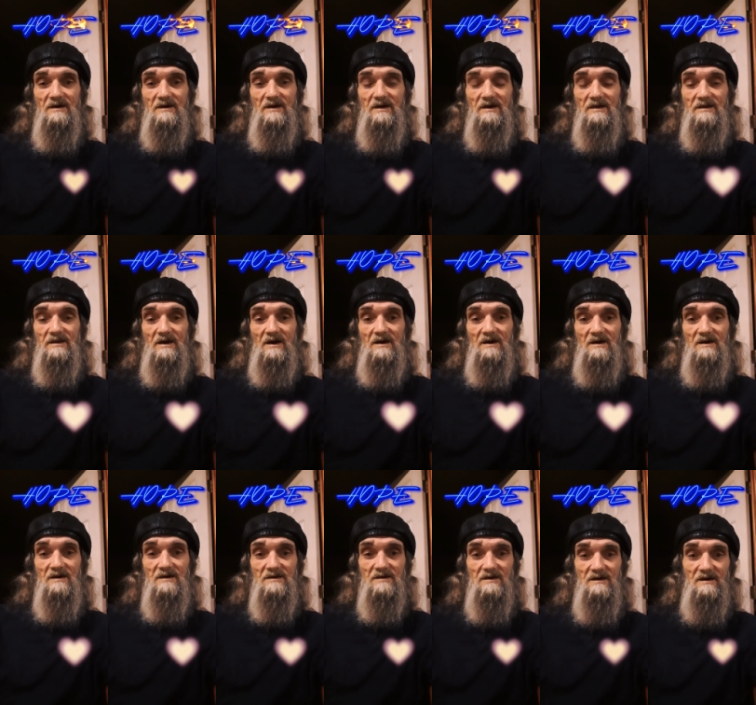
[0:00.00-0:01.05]
And
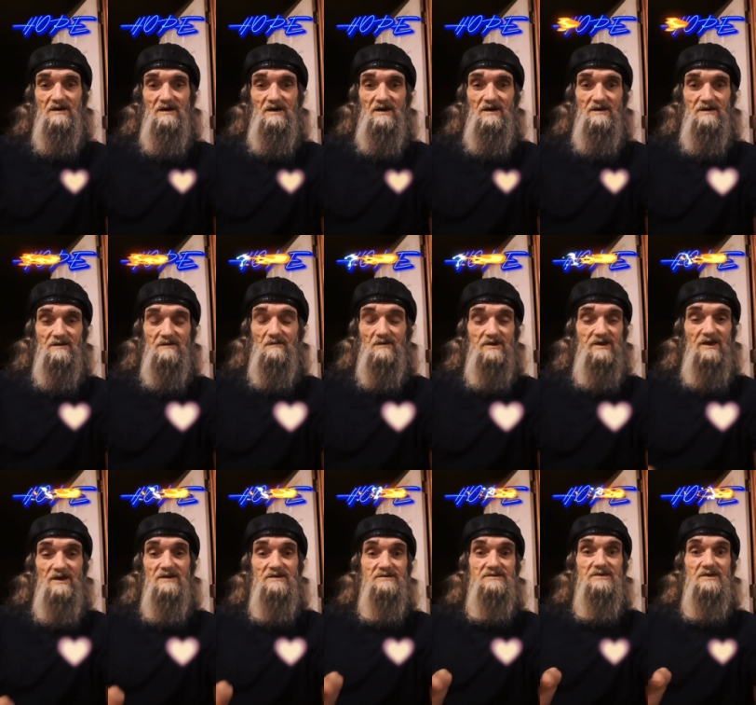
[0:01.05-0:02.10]
uh, we
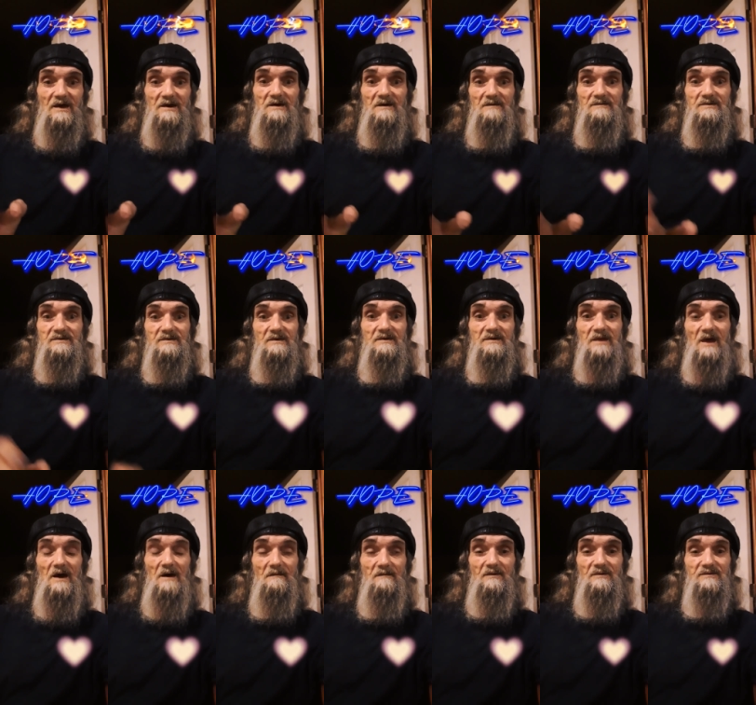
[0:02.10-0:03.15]
can't say it's the
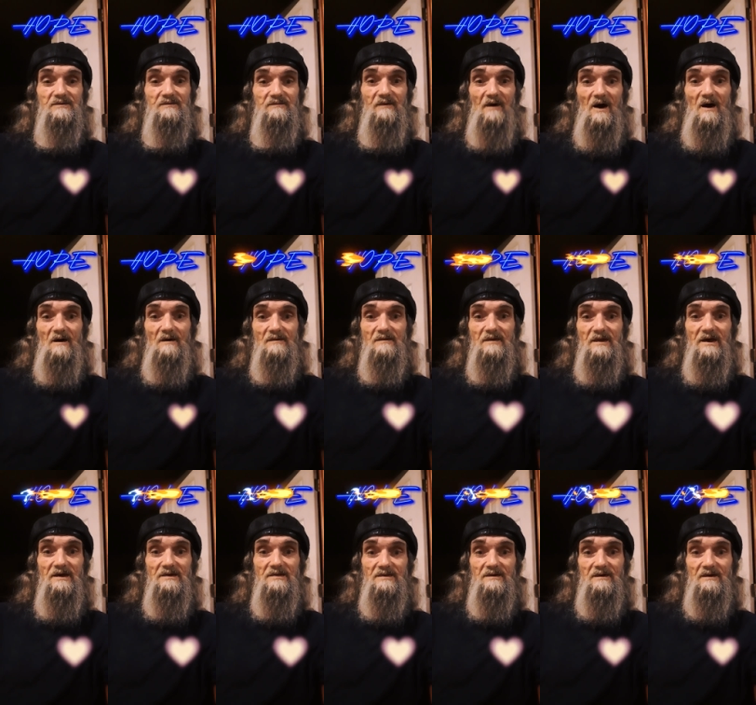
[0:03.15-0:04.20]
devil's fault
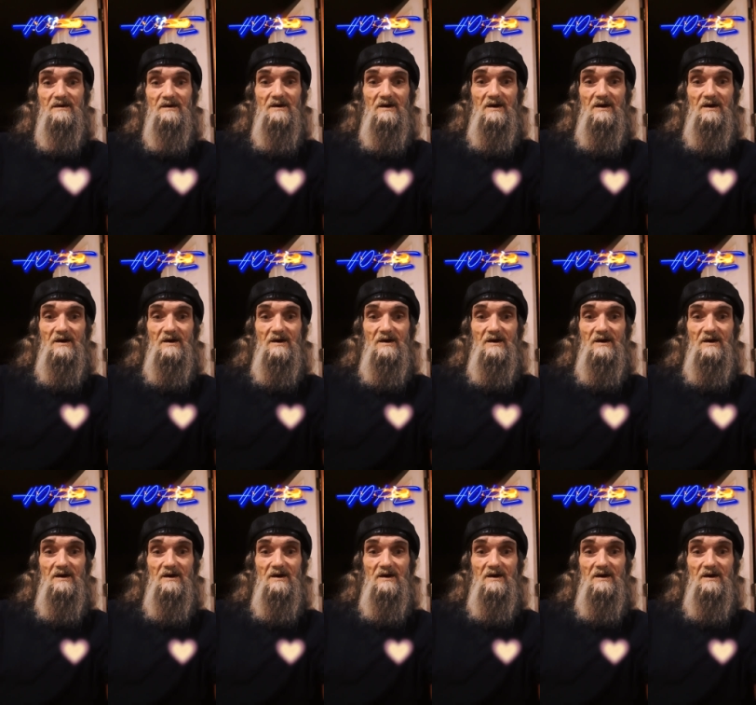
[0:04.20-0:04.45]
neither,